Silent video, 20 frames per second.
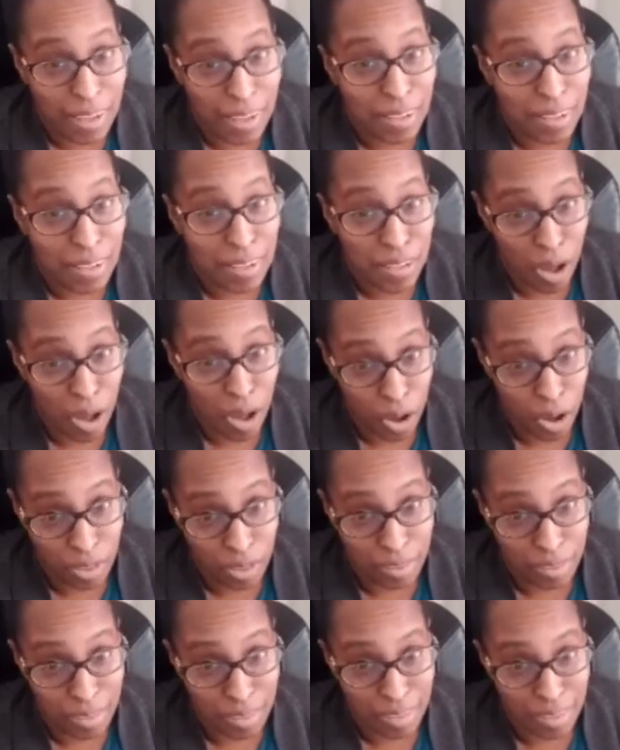
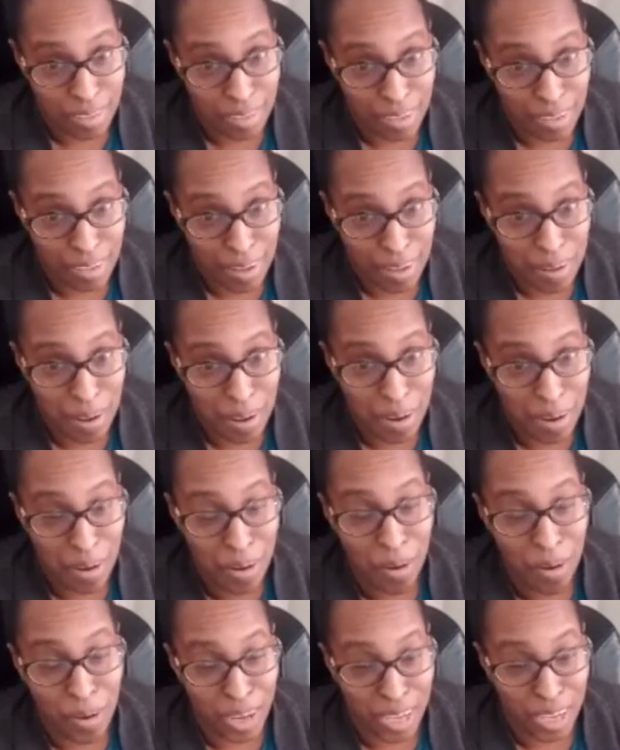songs. And her
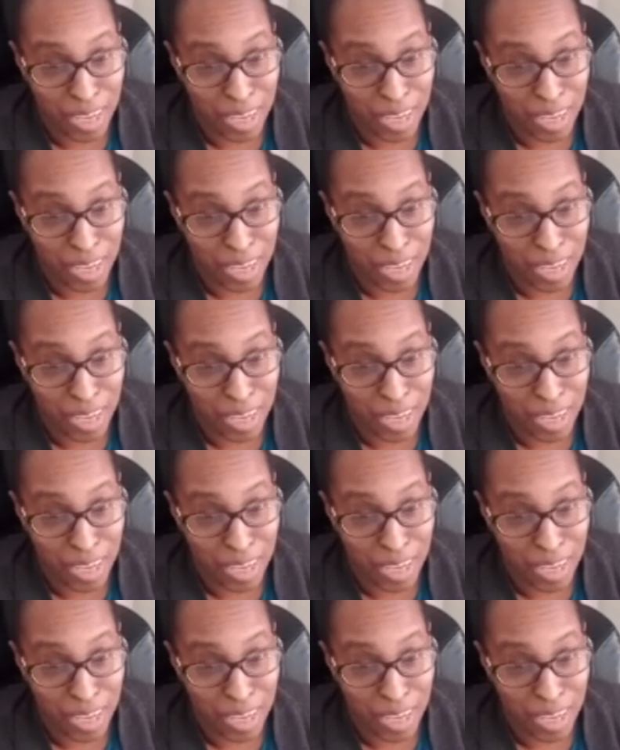early